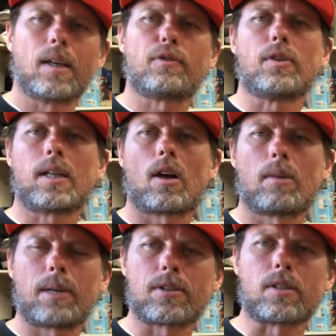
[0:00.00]
If you need all
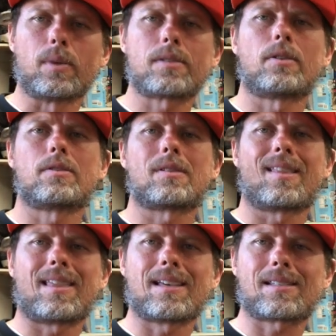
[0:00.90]
the bells and whistles,
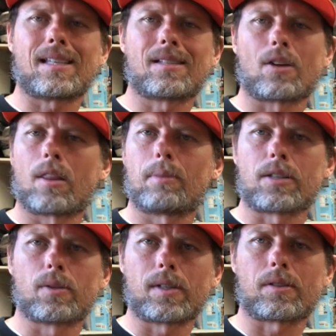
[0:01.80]
this is all the
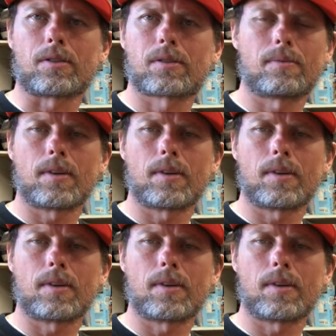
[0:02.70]
bells and whistles.